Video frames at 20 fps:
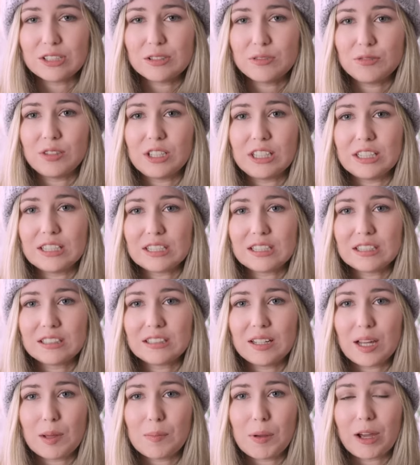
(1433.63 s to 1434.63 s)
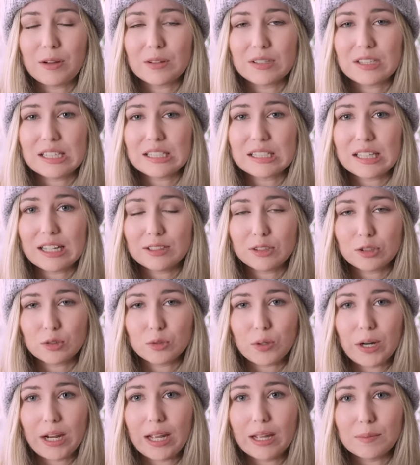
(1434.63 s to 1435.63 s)
fit about six hundred
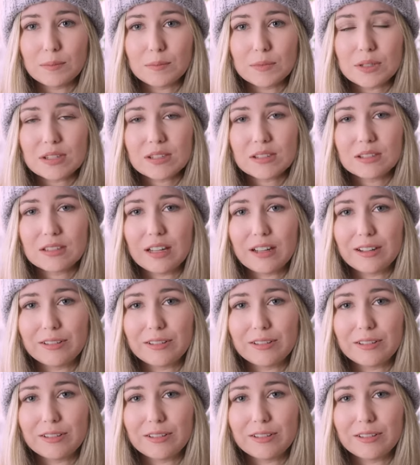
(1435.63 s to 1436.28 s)
grams